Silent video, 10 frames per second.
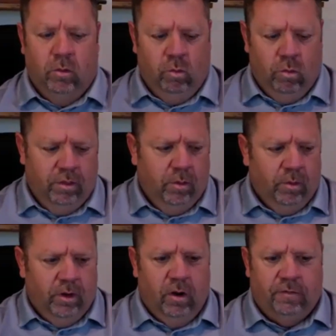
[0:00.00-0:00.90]
one that
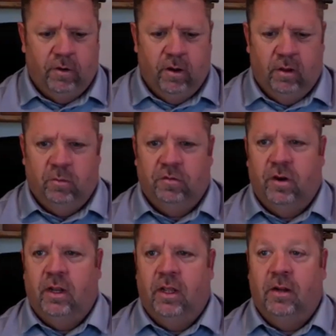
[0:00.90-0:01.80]
we offered on, we're
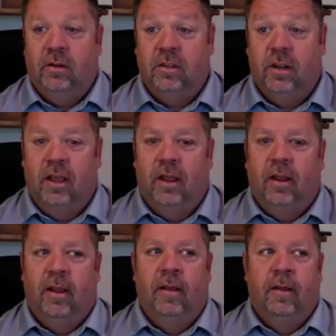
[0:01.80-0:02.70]
finding out today,